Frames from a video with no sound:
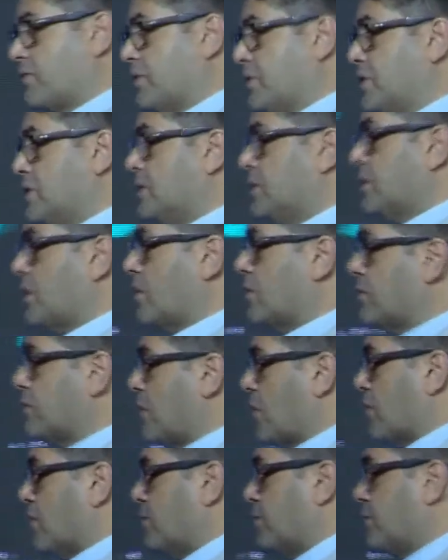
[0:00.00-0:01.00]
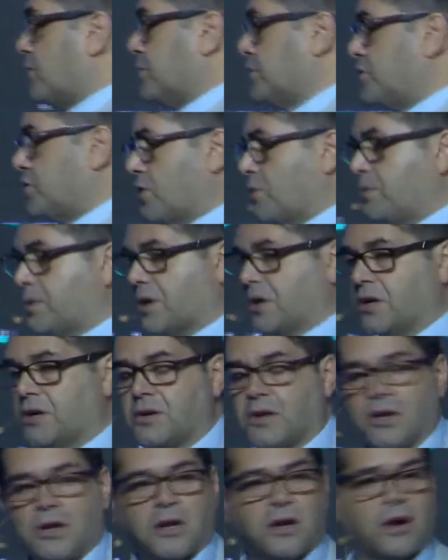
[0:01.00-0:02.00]
the shopper,
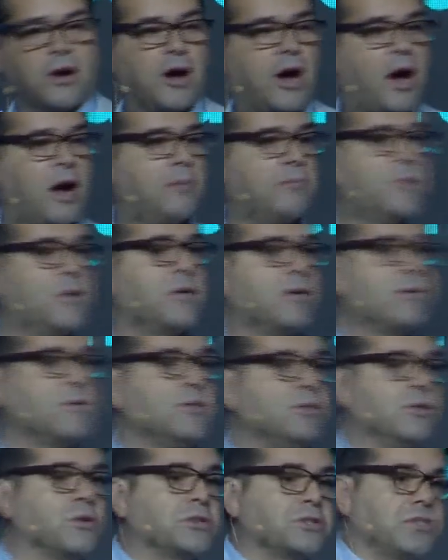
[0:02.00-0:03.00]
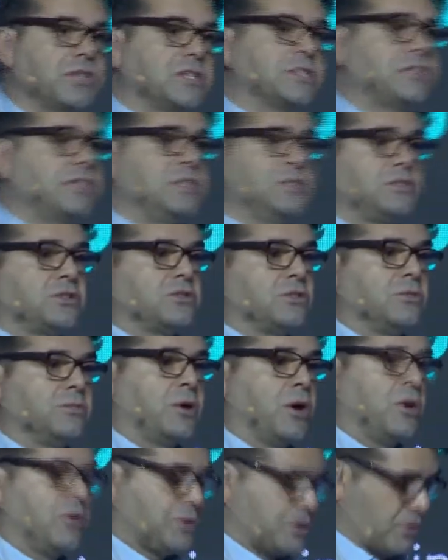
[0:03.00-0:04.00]
not just in store,
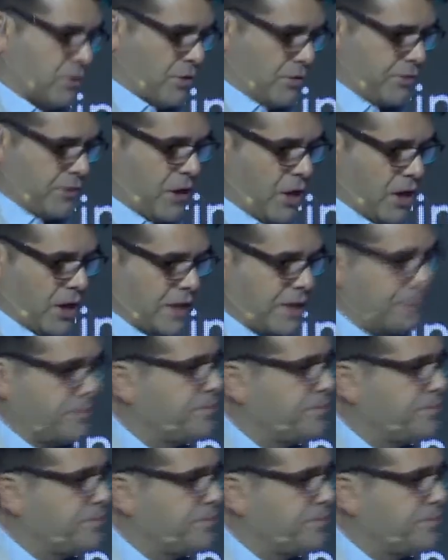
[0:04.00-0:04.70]
but also offline.